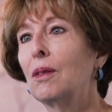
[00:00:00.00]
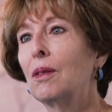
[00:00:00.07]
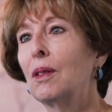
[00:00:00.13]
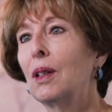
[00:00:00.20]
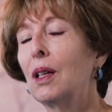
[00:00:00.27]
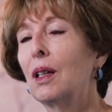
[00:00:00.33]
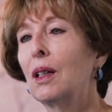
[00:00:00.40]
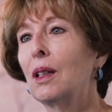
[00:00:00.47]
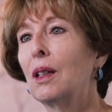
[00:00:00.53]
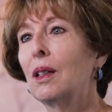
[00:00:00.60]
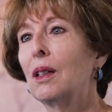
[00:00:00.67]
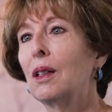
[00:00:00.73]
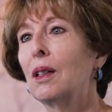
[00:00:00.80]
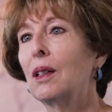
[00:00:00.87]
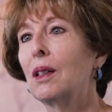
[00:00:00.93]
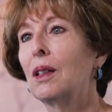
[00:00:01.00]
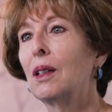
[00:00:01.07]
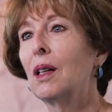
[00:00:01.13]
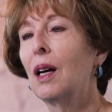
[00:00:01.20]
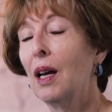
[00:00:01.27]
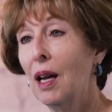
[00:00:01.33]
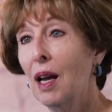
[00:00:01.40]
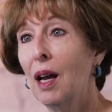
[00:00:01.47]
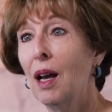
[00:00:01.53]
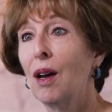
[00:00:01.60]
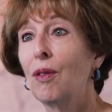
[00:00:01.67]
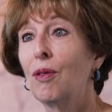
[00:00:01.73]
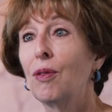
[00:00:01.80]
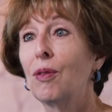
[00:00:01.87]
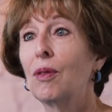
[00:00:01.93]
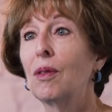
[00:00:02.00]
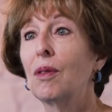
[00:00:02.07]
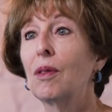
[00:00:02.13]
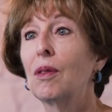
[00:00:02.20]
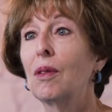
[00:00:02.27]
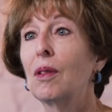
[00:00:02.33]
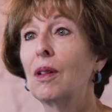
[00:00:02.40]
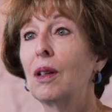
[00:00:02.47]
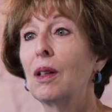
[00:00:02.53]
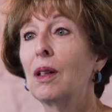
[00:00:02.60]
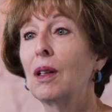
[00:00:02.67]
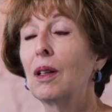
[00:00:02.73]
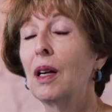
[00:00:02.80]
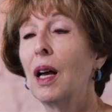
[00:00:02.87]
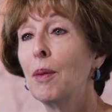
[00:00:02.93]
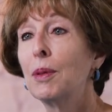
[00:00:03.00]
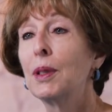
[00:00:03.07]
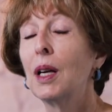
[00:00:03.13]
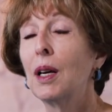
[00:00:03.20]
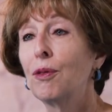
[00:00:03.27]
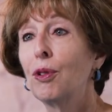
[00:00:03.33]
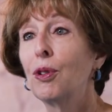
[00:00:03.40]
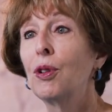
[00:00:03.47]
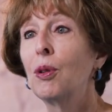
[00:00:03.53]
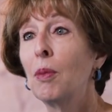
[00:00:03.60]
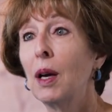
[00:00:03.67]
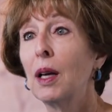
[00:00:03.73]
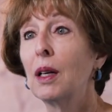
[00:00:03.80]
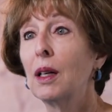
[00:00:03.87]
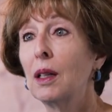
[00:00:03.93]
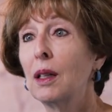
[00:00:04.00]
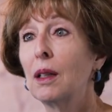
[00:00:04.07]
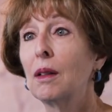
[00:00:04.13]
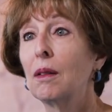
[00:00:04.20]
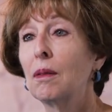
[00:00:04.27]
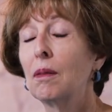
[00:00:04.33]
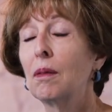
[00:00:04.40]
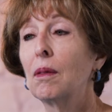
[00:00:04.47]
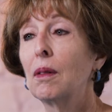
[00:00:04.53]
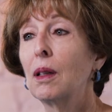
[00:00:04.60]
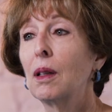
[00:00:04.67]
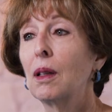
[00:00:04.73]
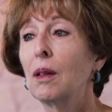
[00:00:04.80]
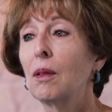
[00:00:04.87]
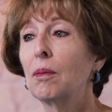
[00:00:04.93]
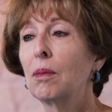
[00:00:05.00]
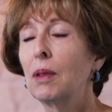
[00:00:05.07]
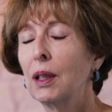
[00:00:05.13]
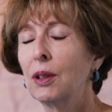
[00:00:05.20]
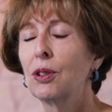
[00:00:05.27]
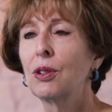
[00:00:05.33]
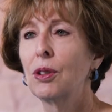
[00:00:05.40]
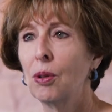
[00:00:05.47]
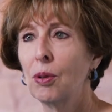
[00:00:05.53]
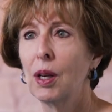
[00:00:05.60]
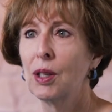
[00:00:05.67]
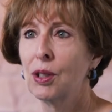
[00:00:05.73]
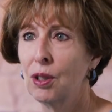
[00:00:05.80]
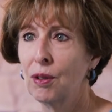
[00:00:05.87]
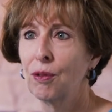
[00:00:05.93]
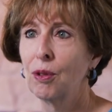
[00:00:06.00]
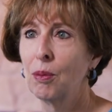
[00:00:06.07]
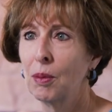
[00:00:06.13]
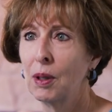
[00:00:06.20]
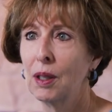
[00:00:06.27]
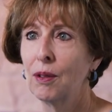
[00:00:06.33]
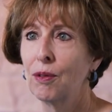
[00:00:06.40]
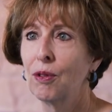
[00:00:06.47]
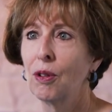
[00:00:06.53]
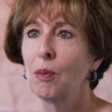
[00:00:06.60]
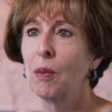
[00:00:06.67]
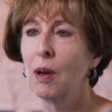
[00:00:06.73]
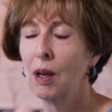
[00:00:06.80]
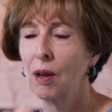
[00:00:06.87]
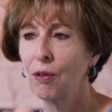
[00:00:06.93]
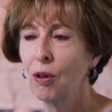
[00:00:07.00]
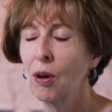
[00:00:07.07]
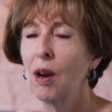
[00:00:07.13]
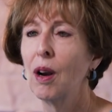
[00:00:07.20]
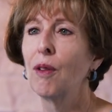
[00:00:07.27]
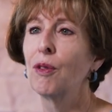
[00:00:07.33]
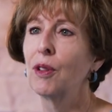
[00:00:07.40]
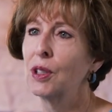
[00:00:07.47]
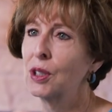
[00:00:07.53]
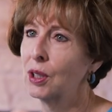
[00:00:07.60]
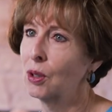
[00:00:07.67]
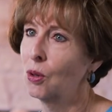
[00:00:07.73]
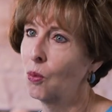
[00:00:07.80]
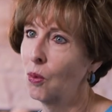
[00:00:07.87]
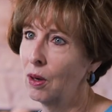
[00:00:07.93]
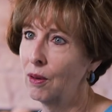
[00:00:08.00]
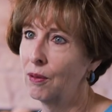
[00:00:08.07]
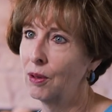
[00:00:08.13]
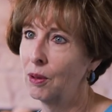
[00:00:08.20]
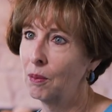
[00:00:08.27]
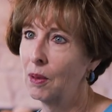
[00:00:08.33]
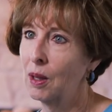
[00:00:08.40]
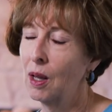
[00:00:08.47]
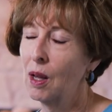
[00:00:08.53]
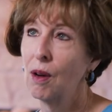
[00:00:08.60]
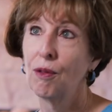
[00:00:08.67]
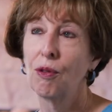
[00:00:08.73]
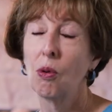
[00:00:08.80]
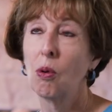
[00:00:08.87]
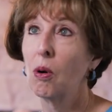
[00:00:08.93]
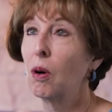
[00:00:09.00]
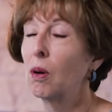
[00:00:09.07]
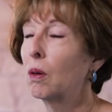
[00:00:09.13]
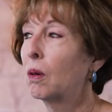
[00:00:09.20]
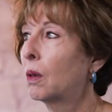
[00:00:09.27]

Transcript: that I have, Habitat for Humanity gets a donation from me for every single one of them for